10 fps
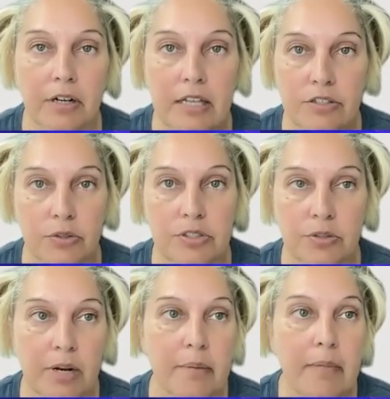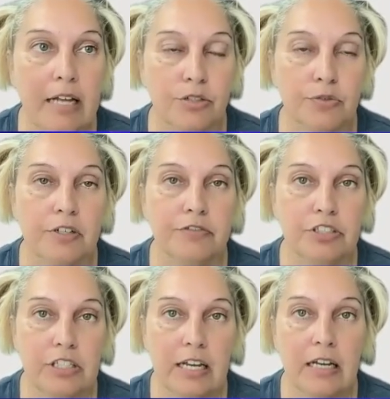And so it's a great match for
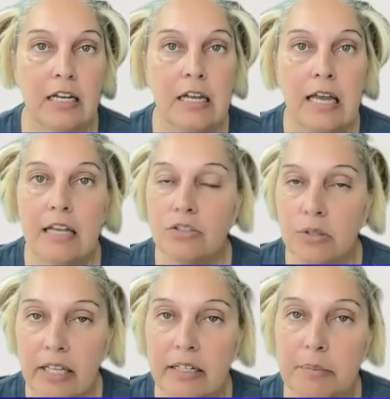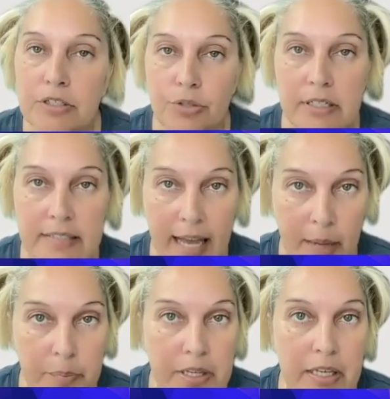Iphigenia. And so Clytemnestra is
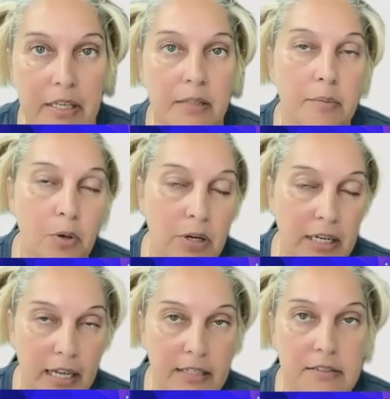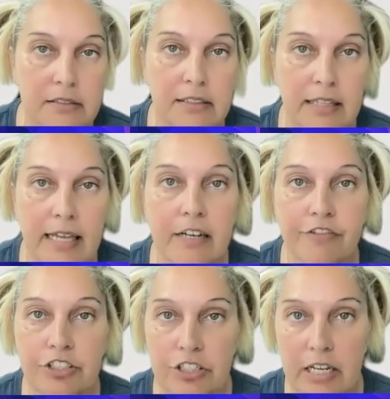happy, more or less, to let
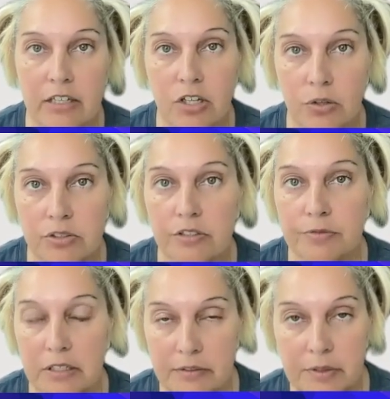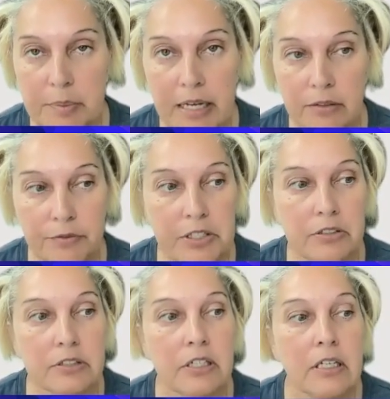Iphigenia go to the front of the
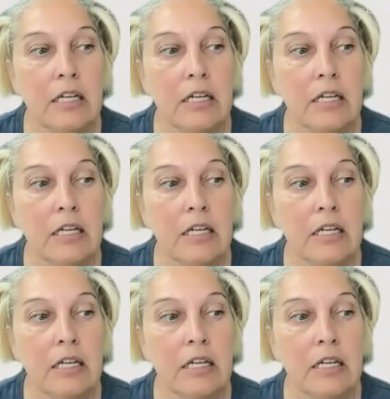battlefield.